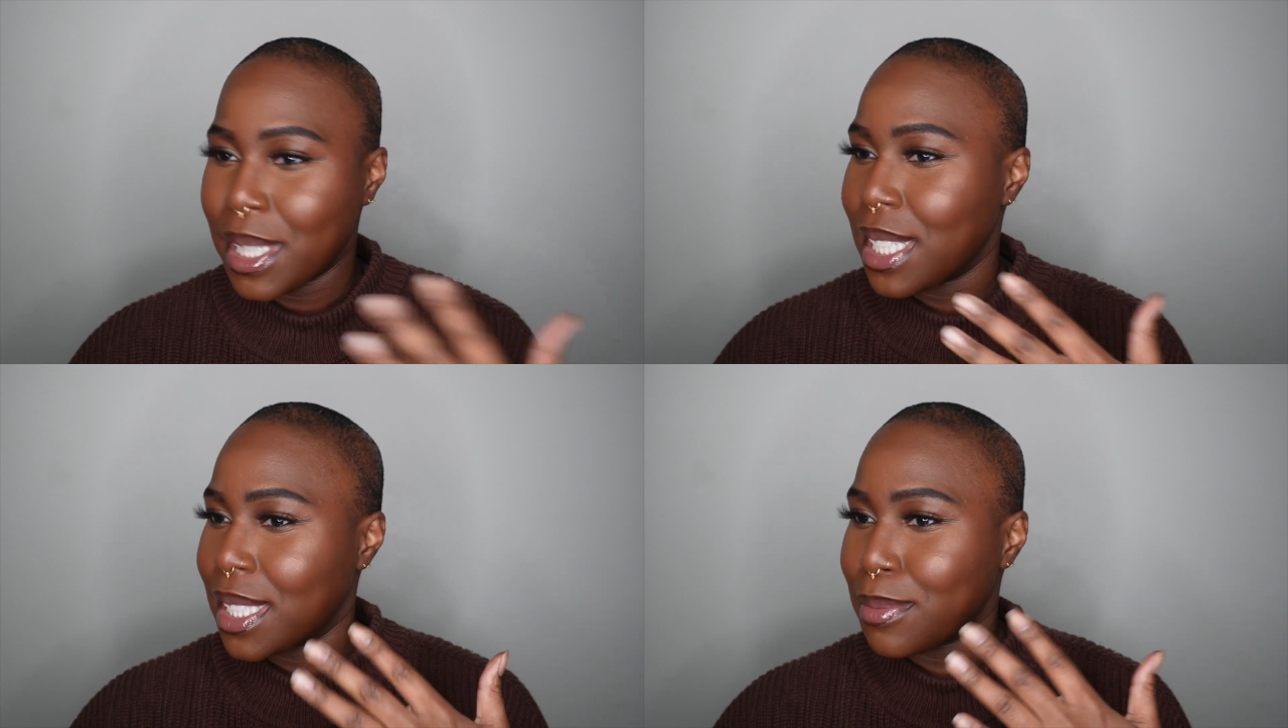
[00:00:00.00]

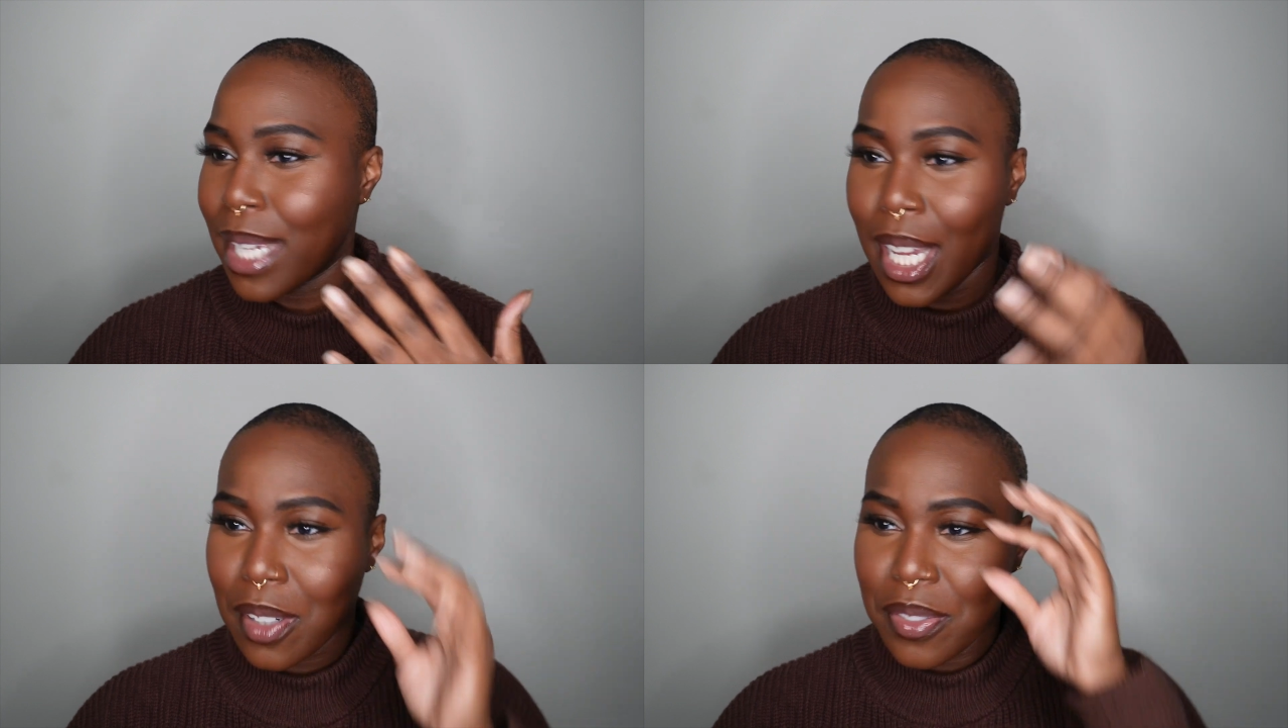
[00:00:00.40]
because my
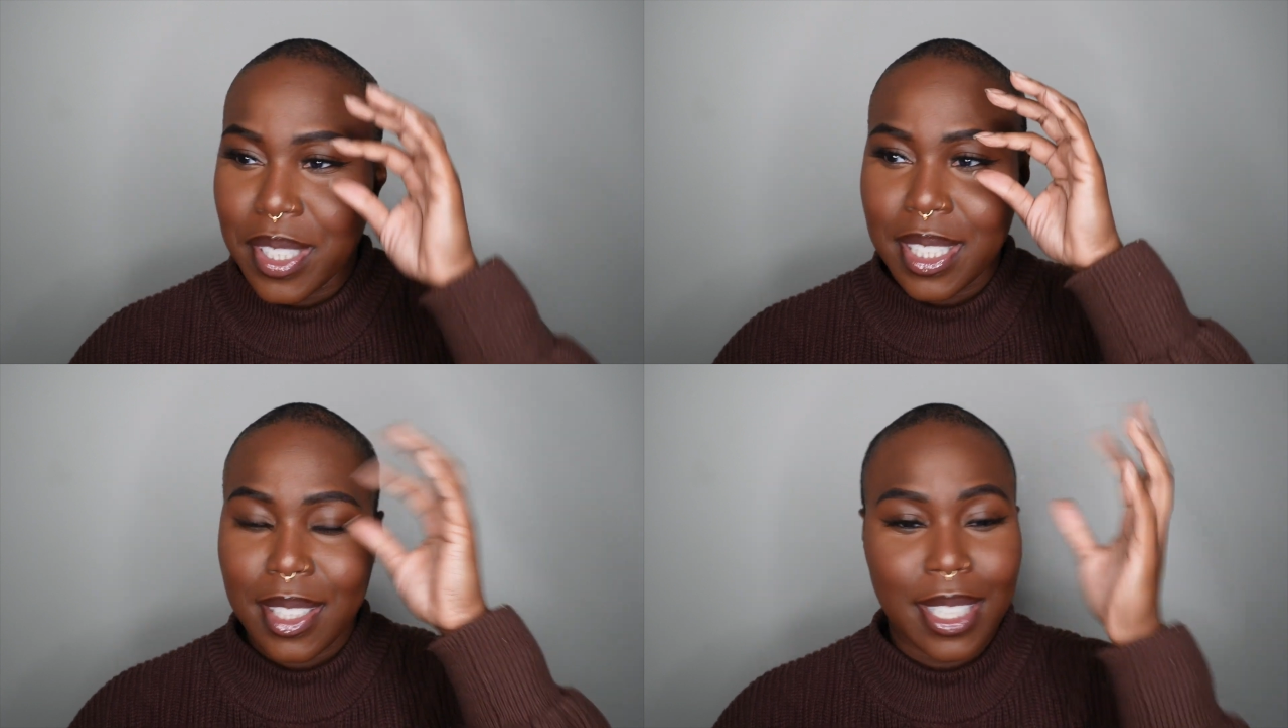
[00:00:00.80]

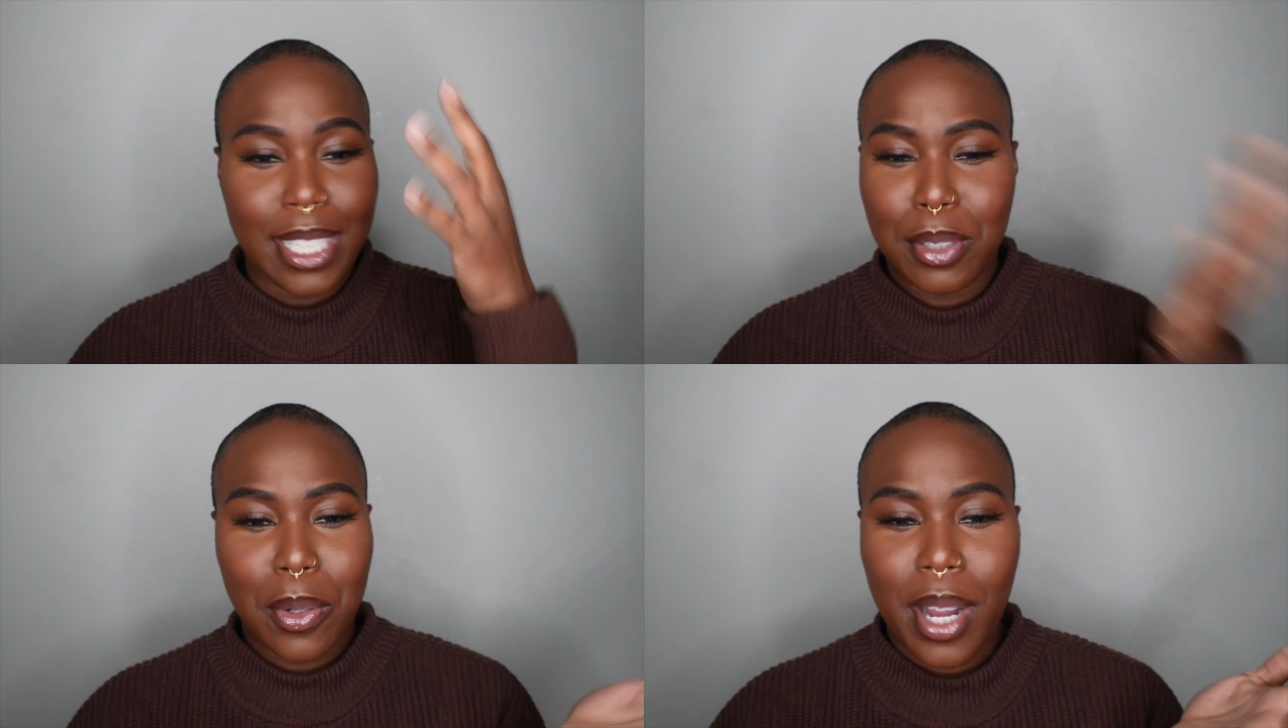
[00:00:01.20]
outfit
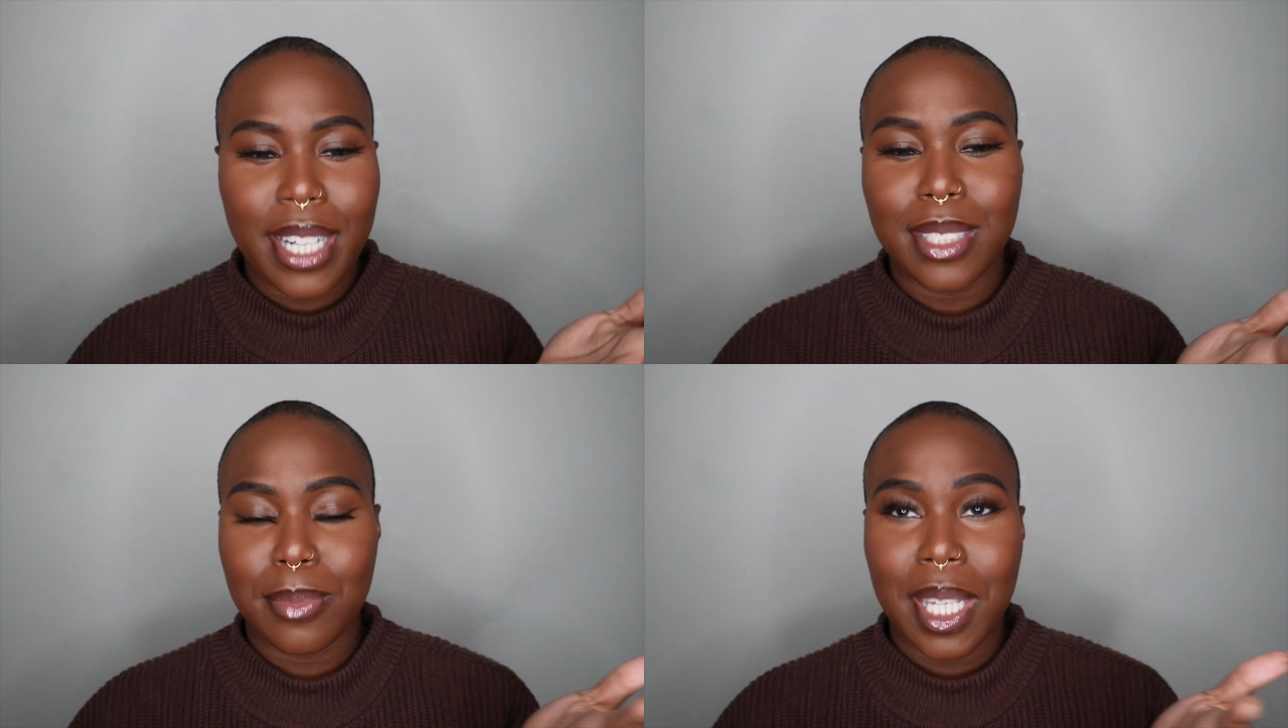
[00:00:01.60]
like
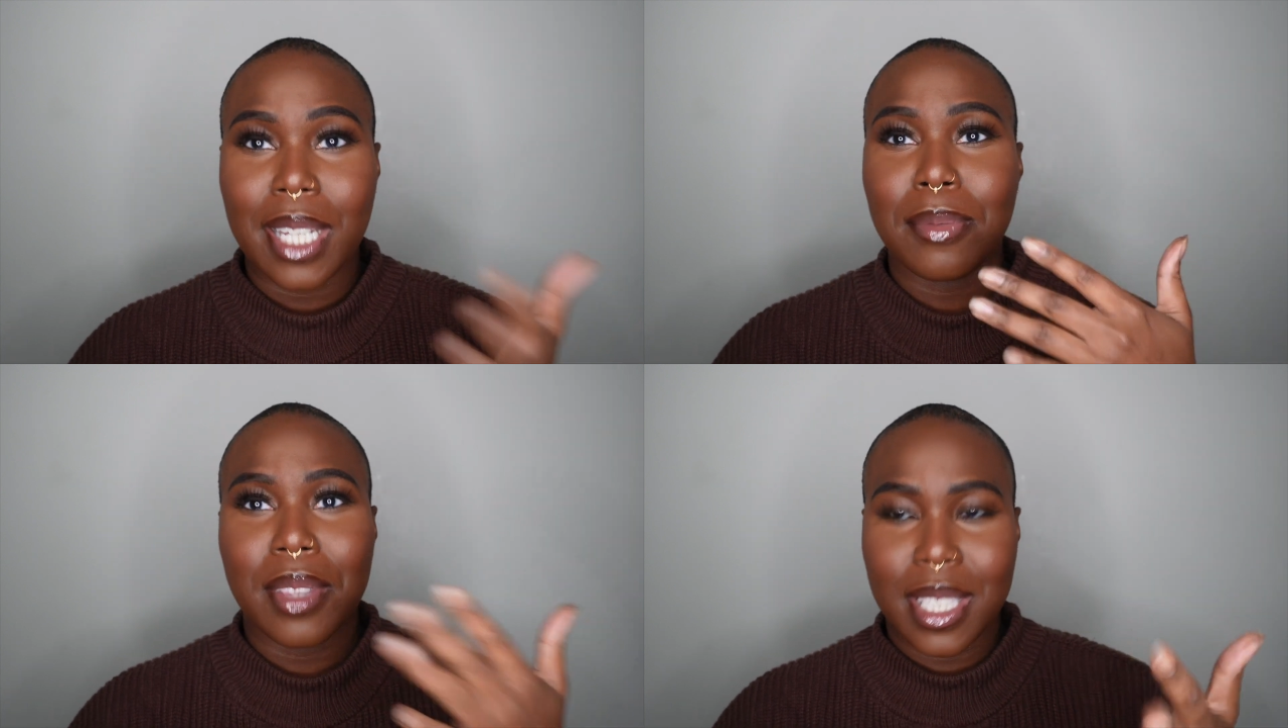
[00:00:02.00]
requires
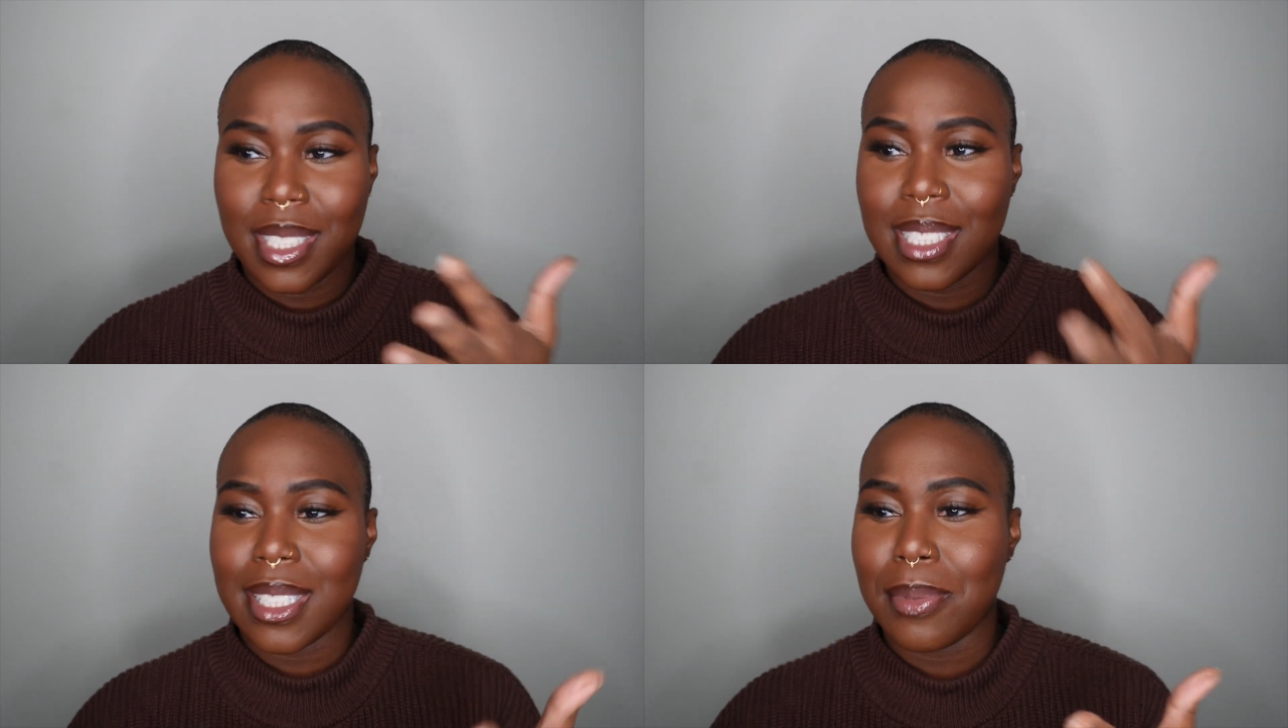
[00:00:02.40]
makeup.
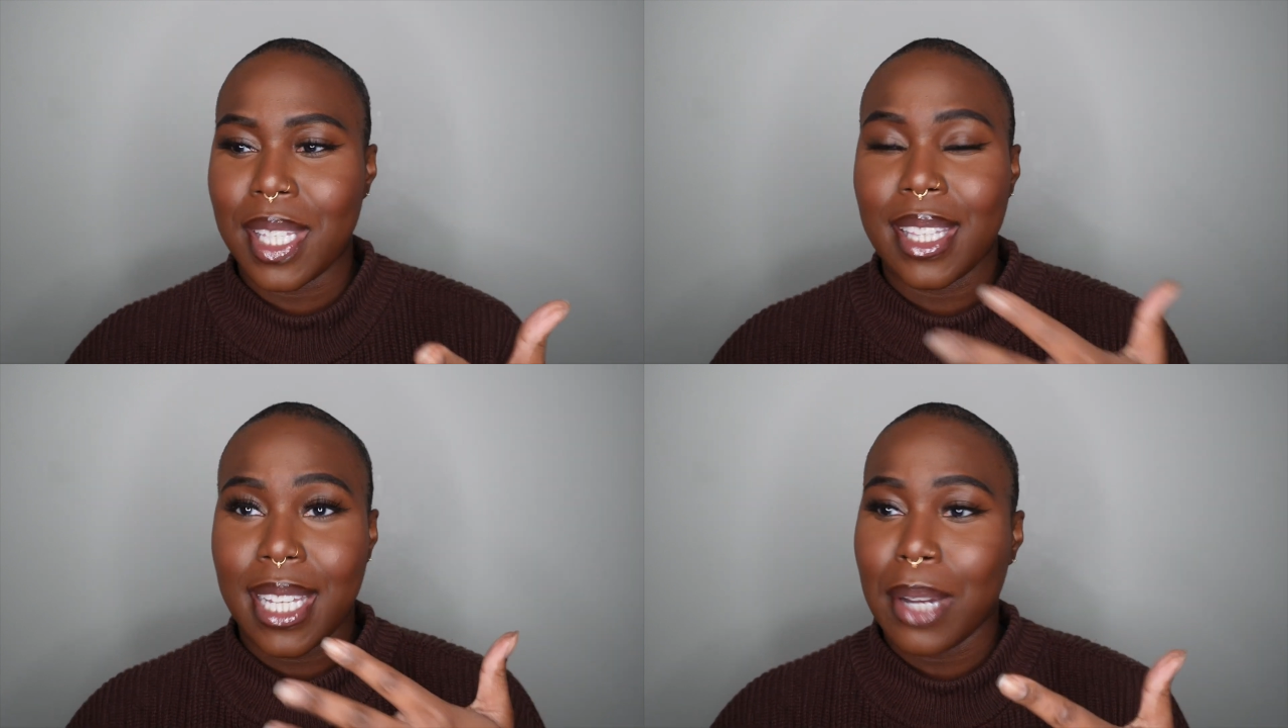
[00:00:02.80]
This is
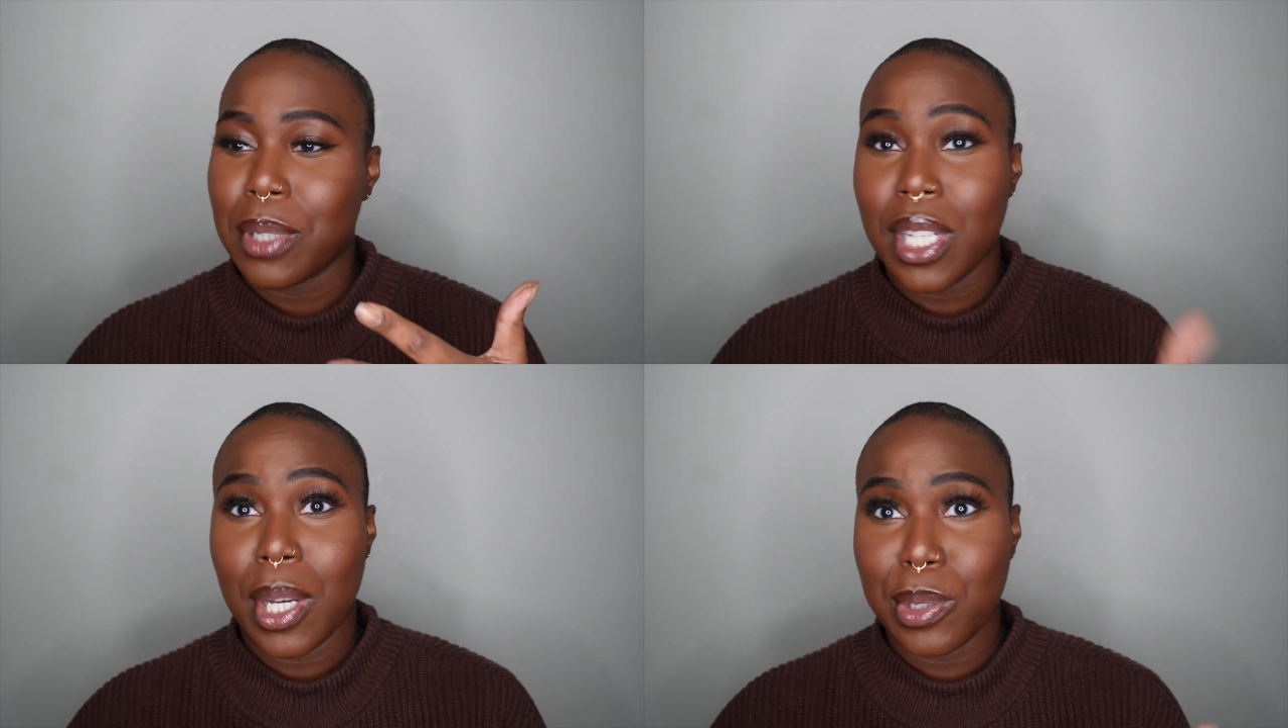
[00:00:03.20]
something that I
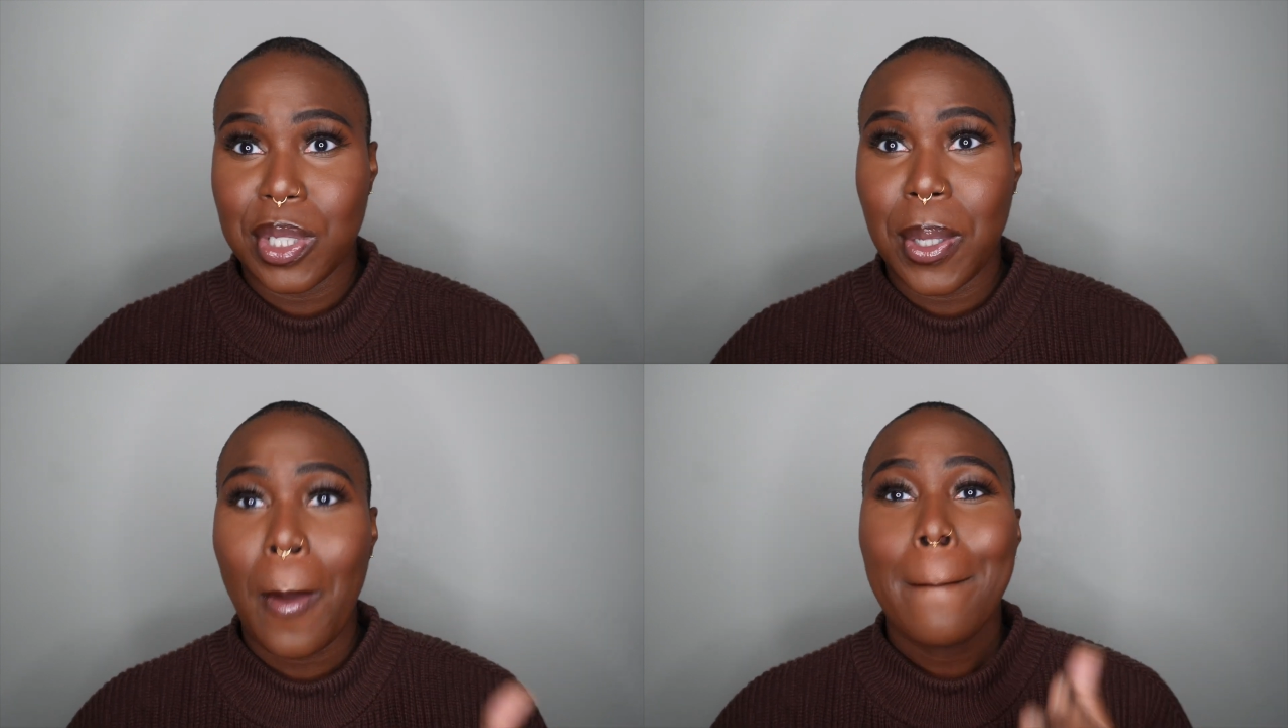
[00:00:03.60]
would go
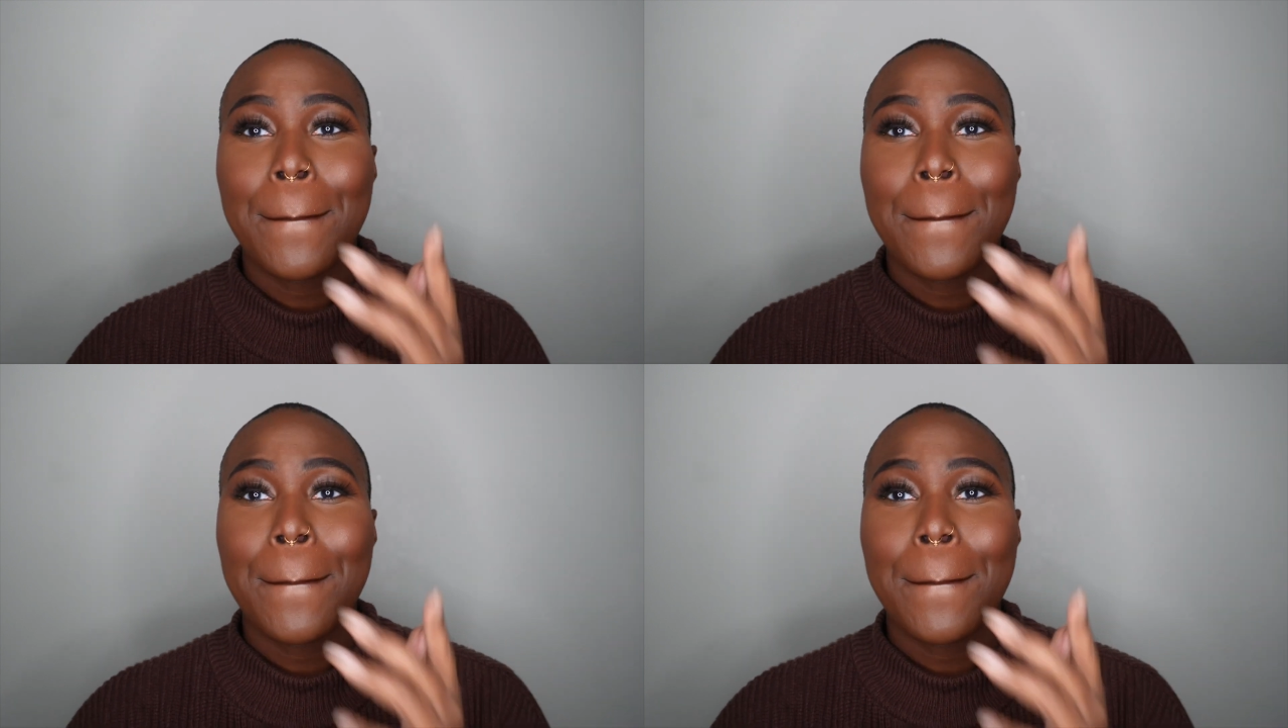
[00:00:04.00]
to.